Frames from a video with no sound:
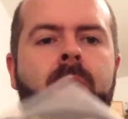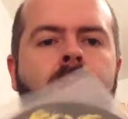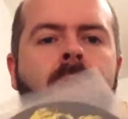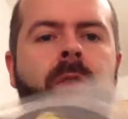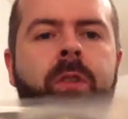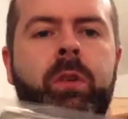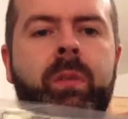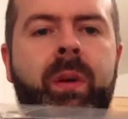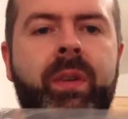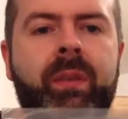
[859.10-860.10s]
covers two of
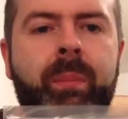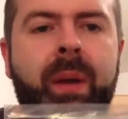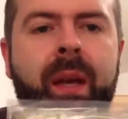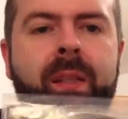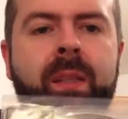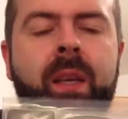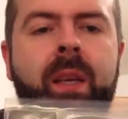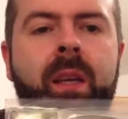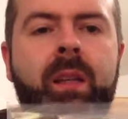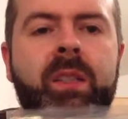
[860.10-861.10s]
my favourite bands.
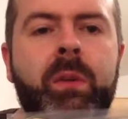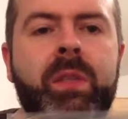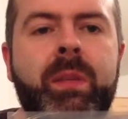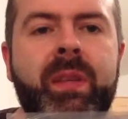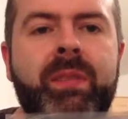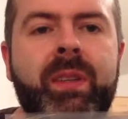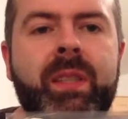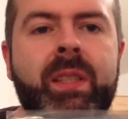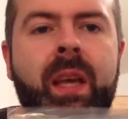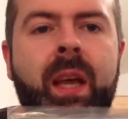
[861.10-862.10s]
So it's the
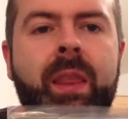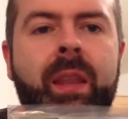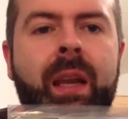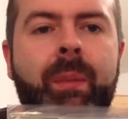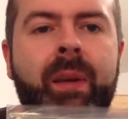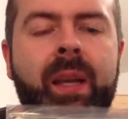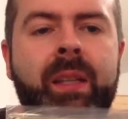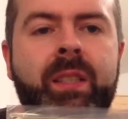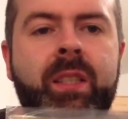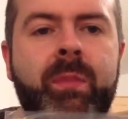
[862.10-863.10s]
Misfits and the Lemonheads
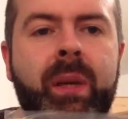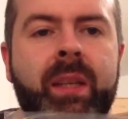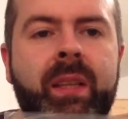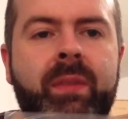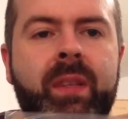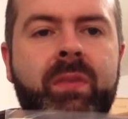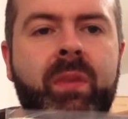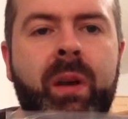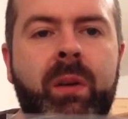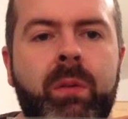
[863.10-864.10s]
split 7-inch from
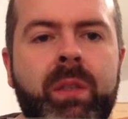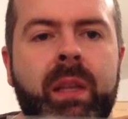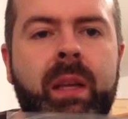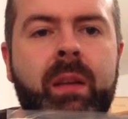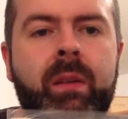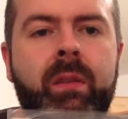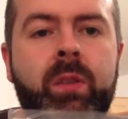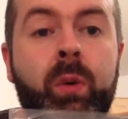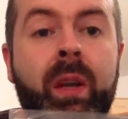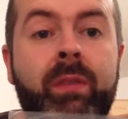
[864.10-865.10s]
Record
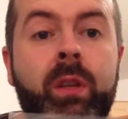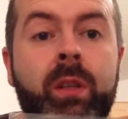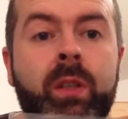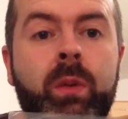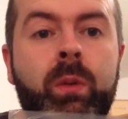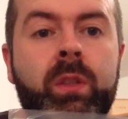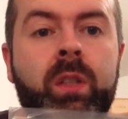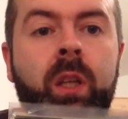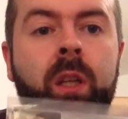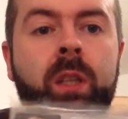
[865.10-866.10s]
Store Day a few years ago.
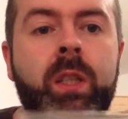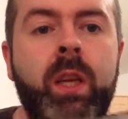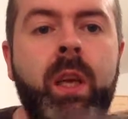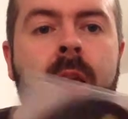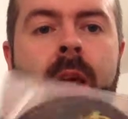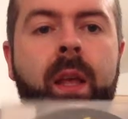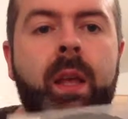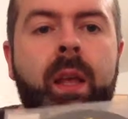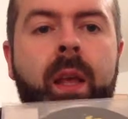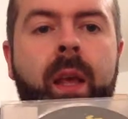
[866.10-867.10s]
Skulls.
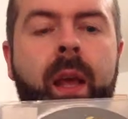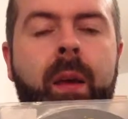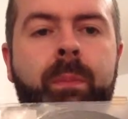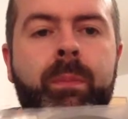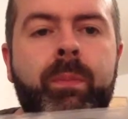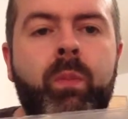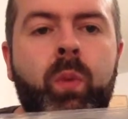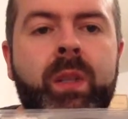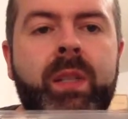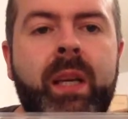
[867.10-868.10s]

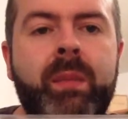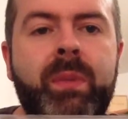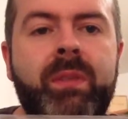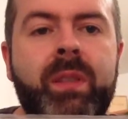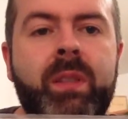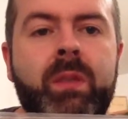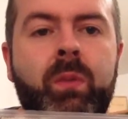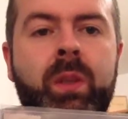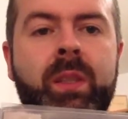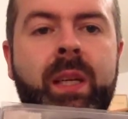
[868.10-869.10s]
One side's Misfits,
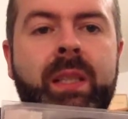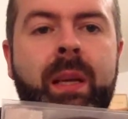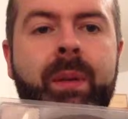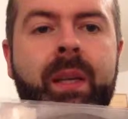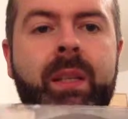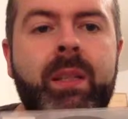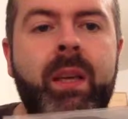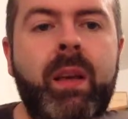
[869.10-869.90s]
one side's Lemonheads.